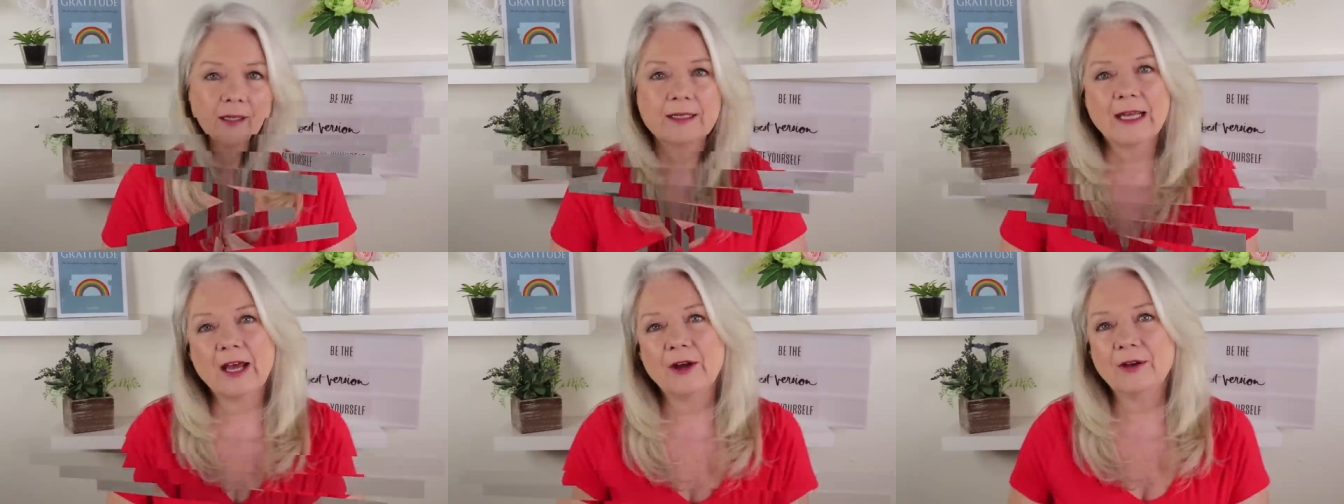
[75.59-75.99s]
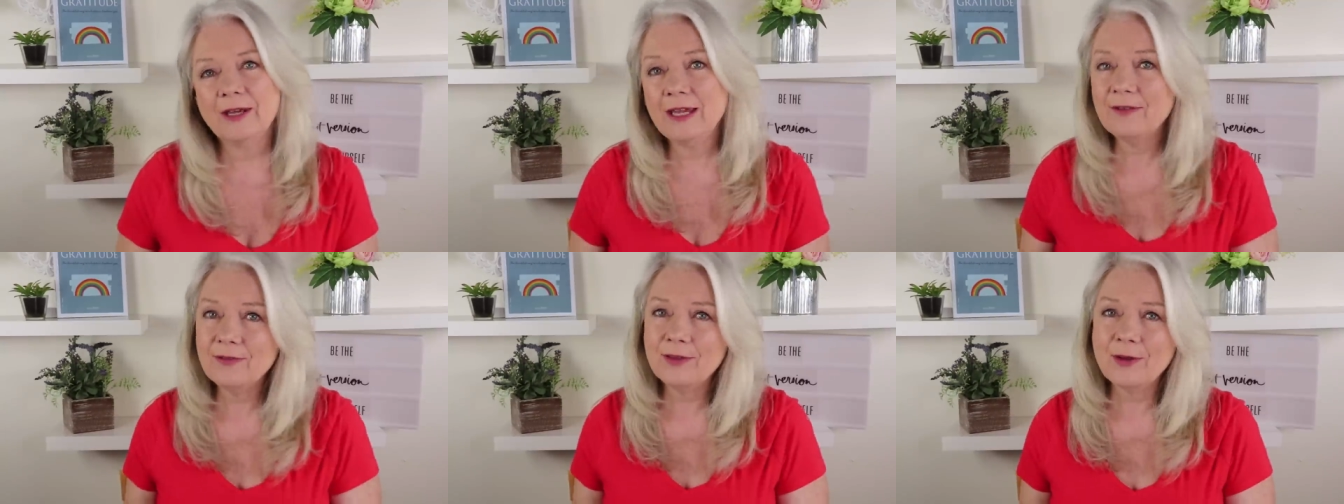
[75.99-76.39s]
Now,
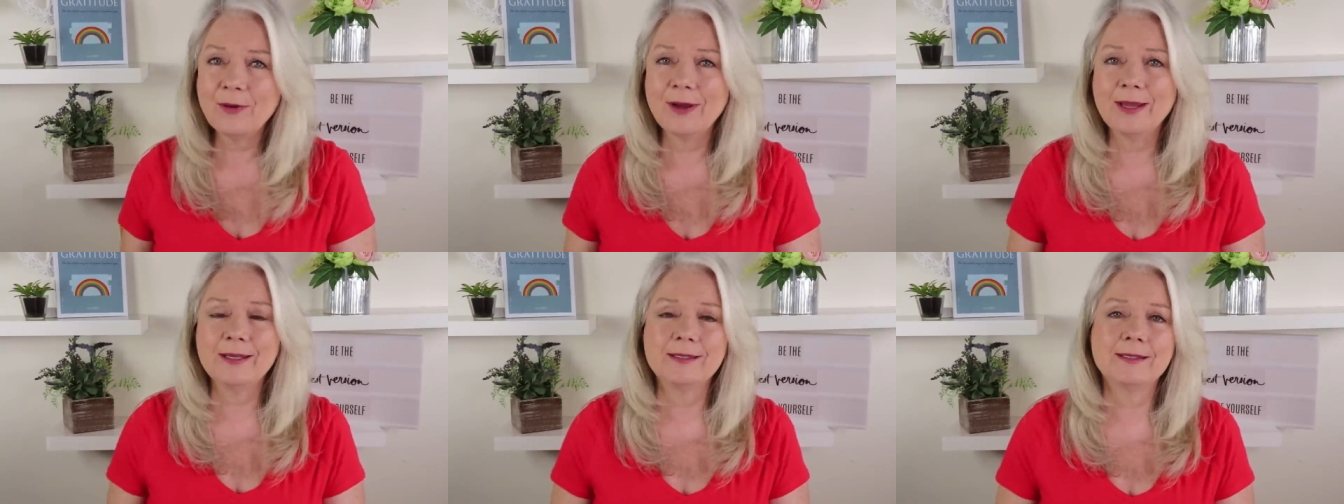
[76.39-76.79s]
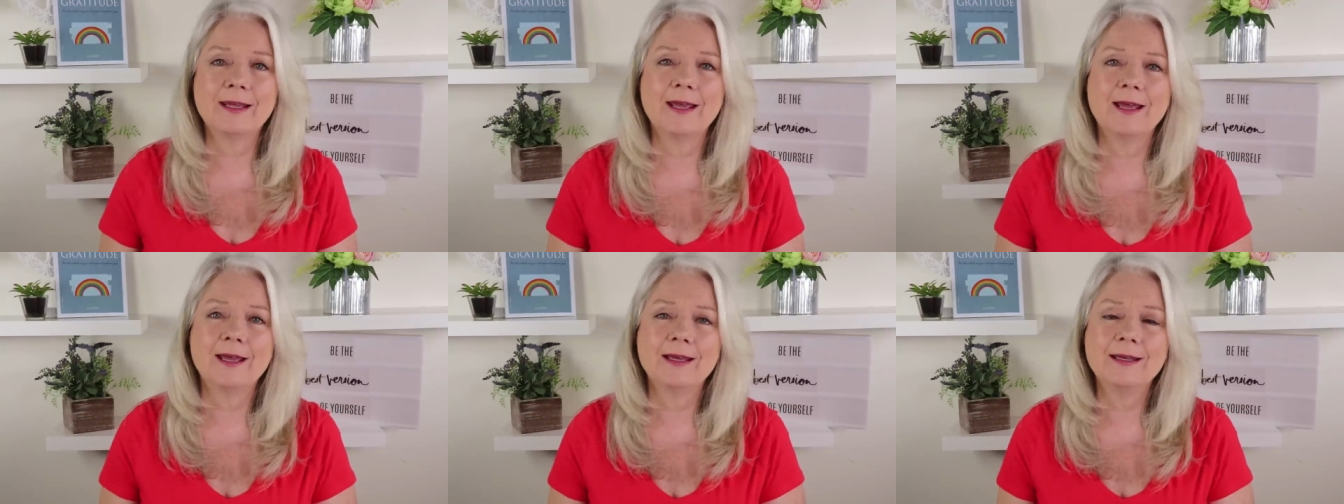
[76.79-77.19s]
even though I
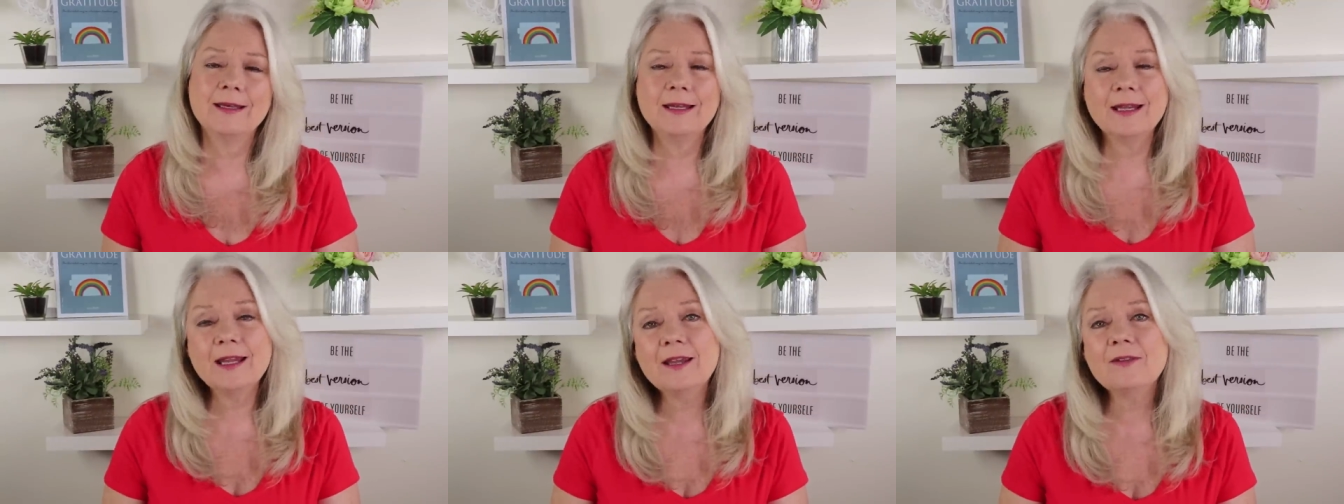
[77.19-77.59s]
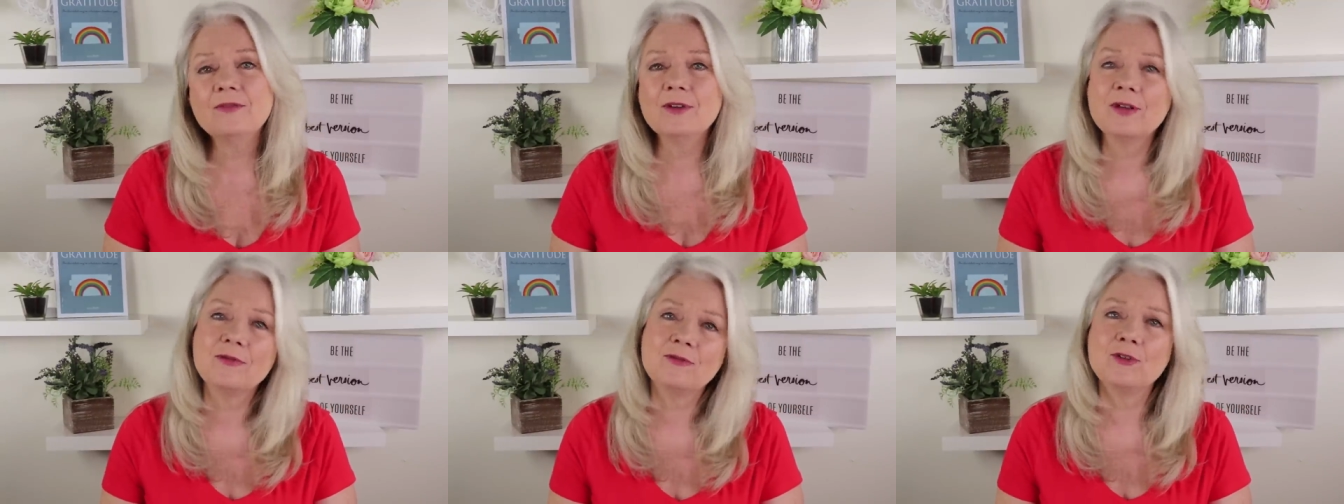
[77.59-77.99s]
said,
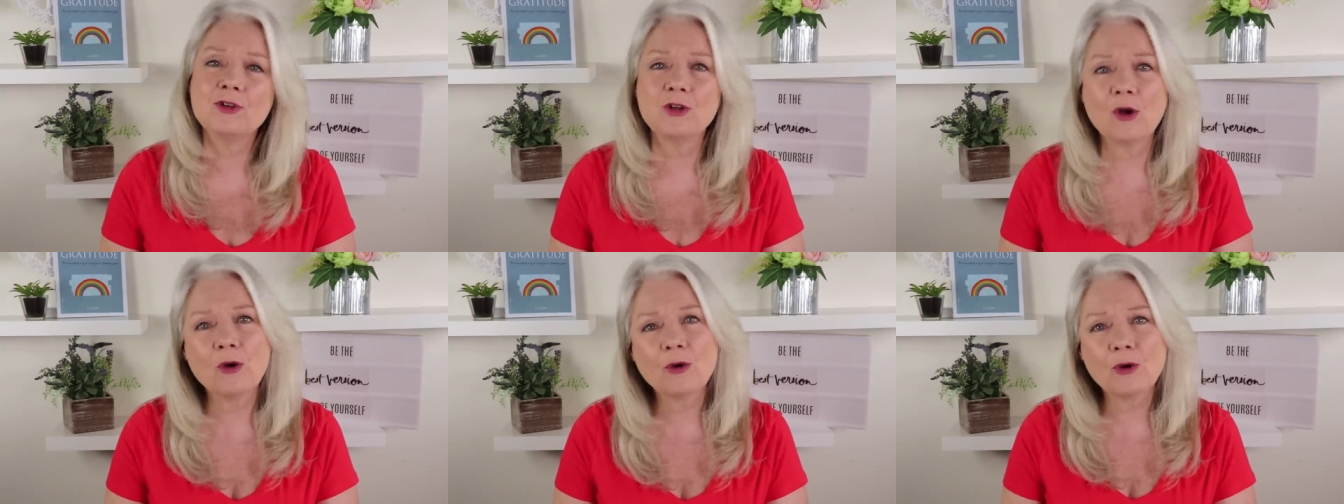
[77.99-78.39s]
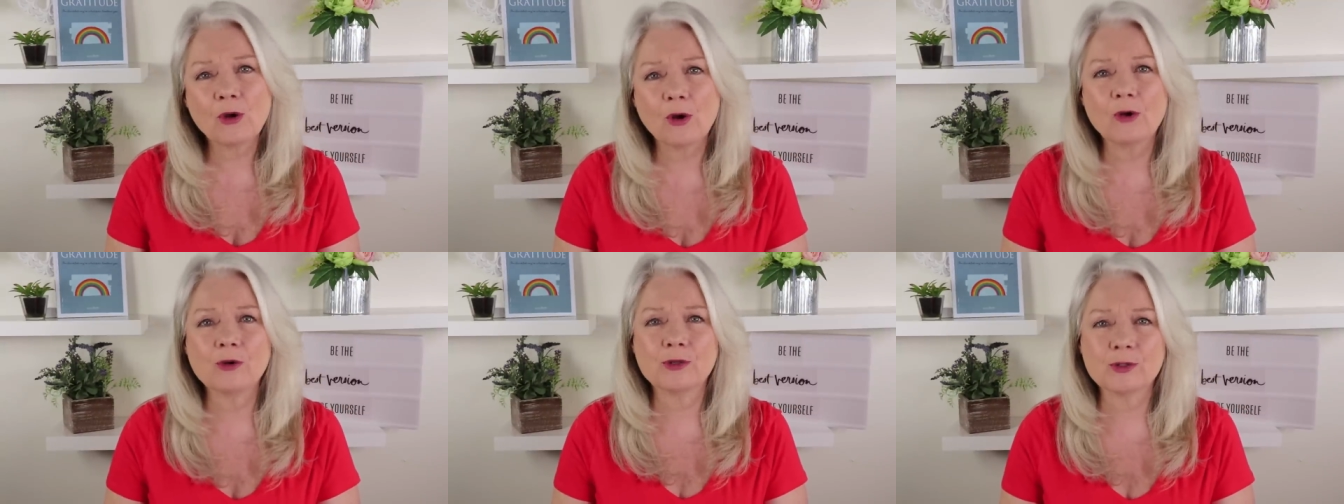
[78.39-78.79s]
even if you don't
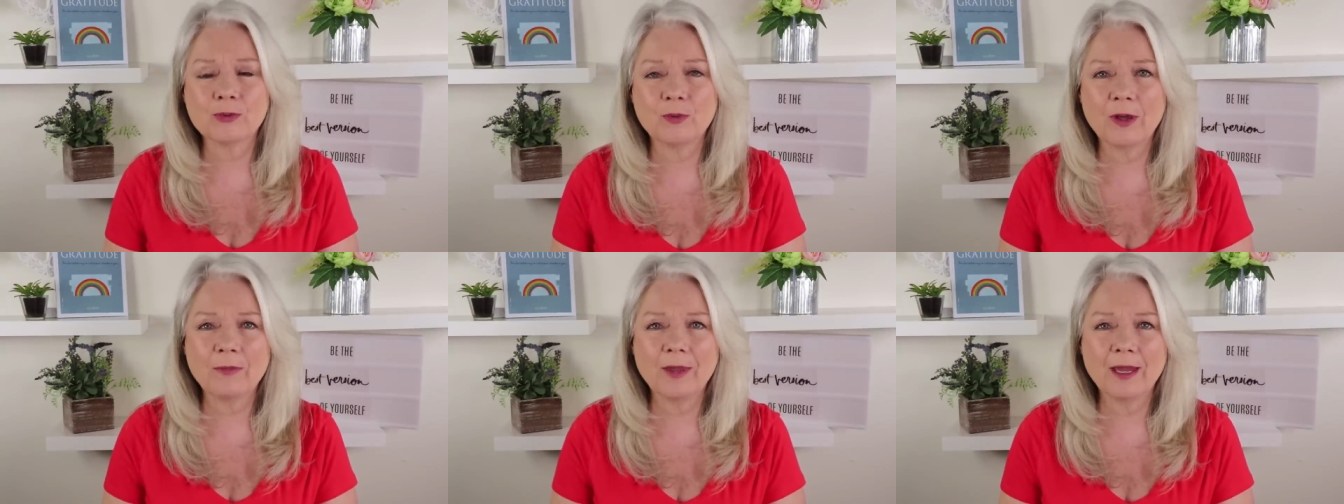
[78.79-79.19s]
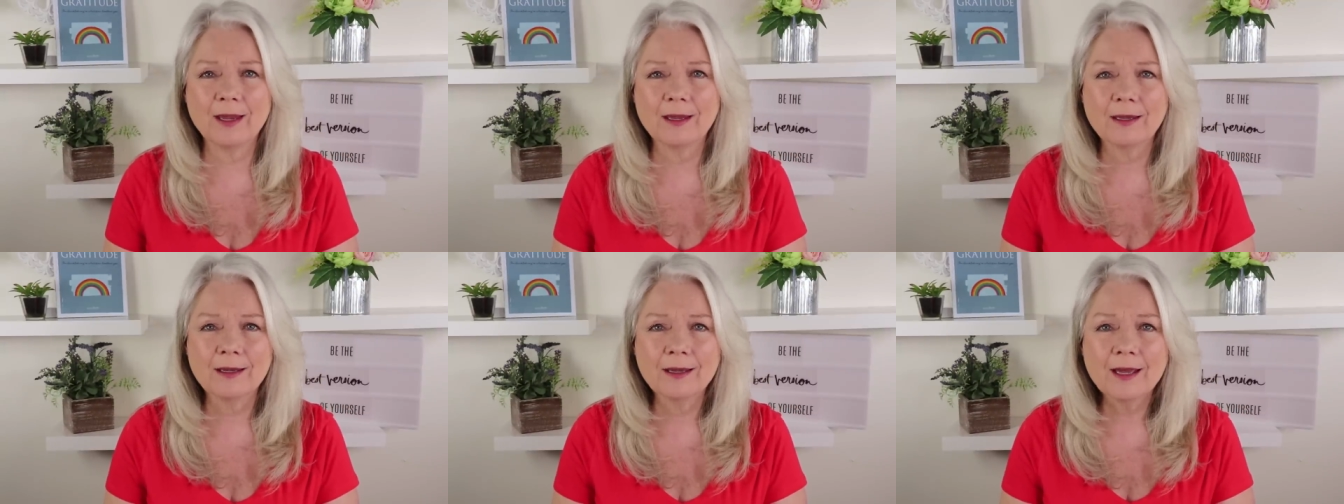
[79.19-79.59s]
go
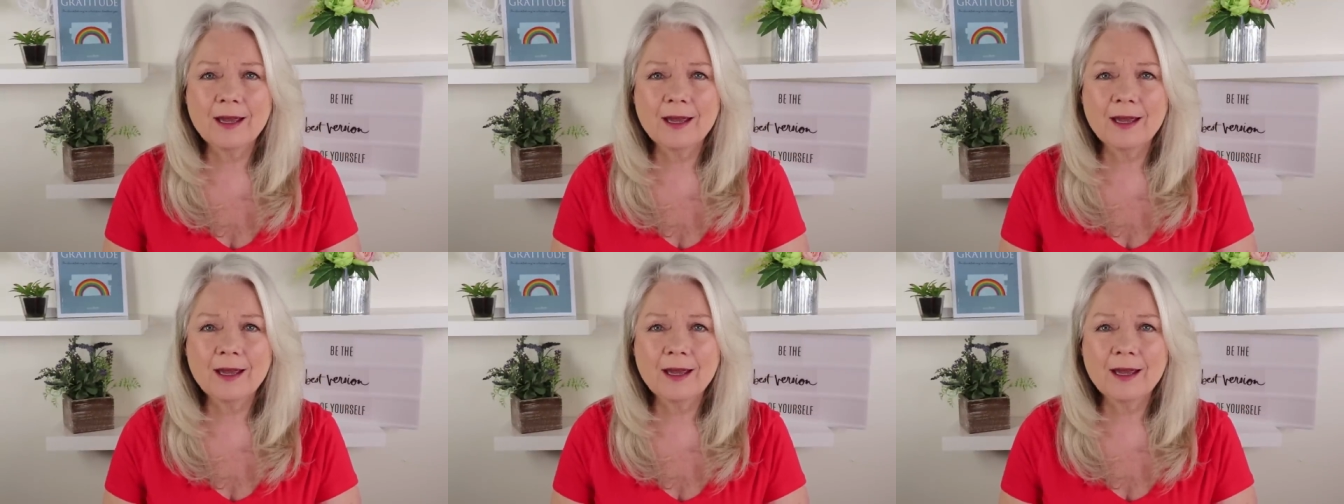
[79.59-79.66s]
swimming,